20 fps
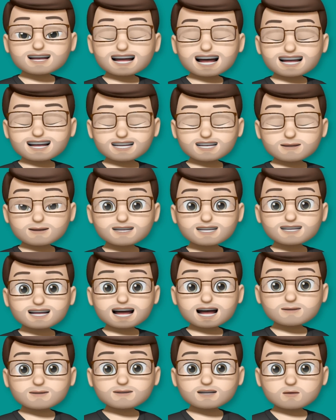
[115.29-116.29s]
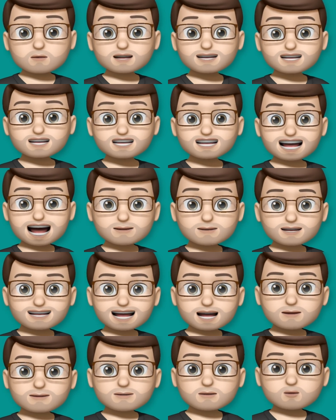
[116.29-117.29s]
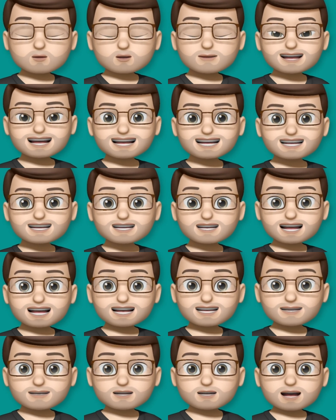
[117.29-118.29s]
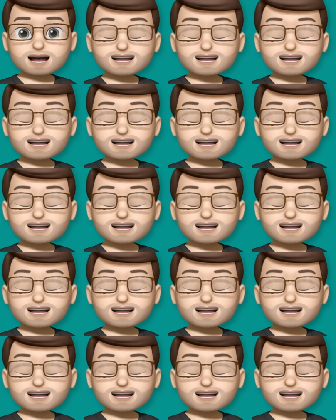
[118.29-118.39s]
and subscribe if you want to stay up to date with all the latest things for your